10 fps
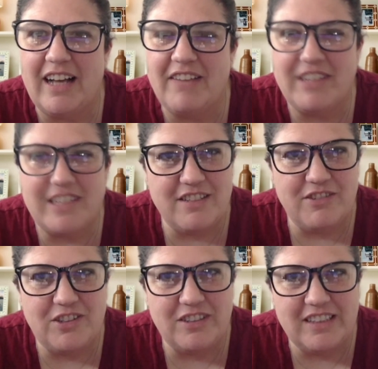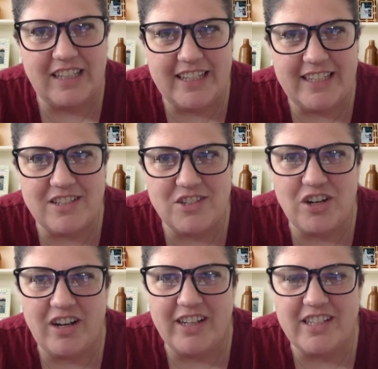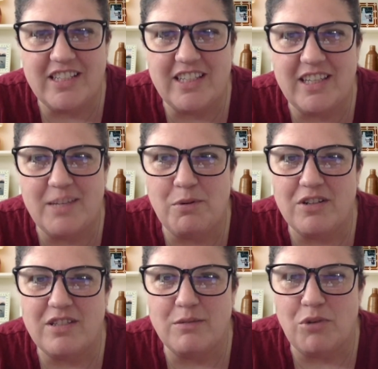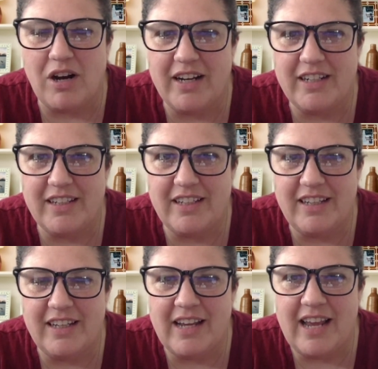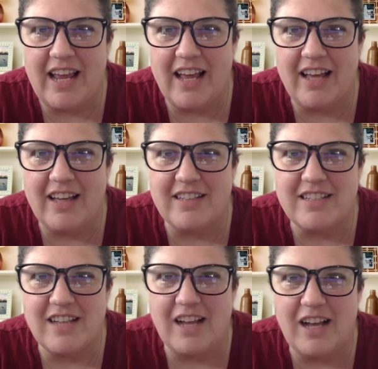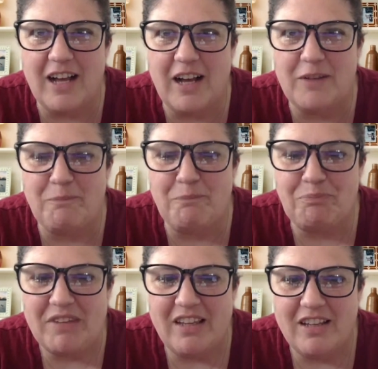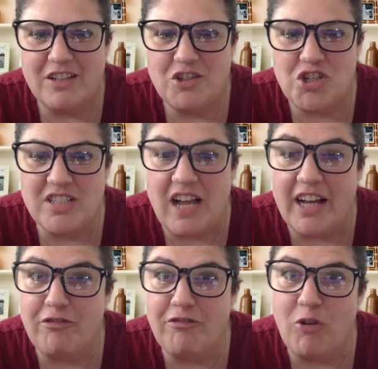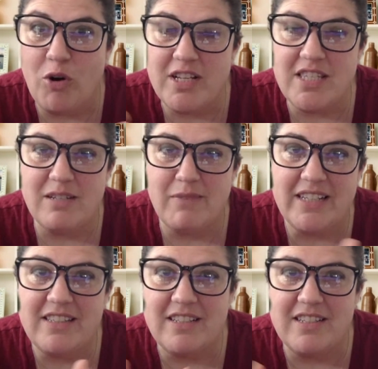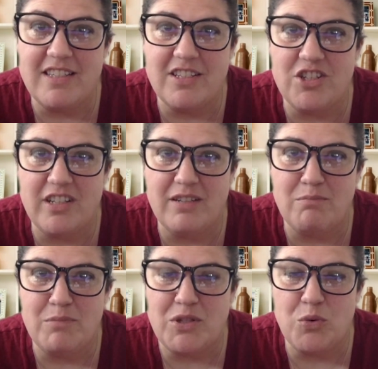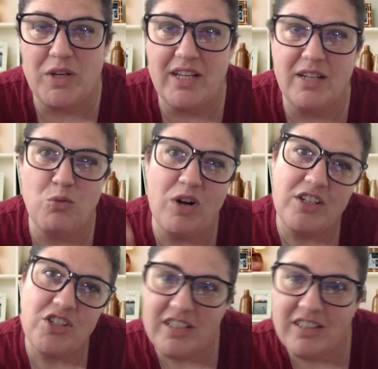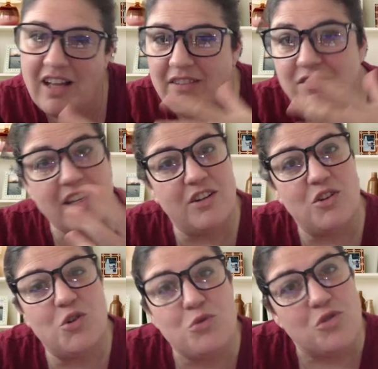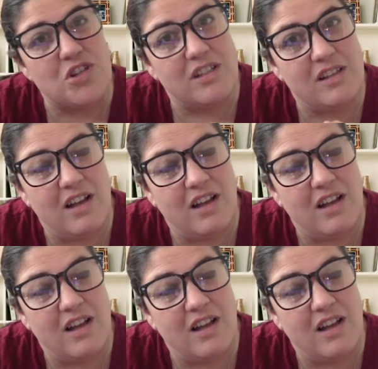having a difficult night, trying to keep her sobriety, and she's kind of forced to make the decision between what she loves and who she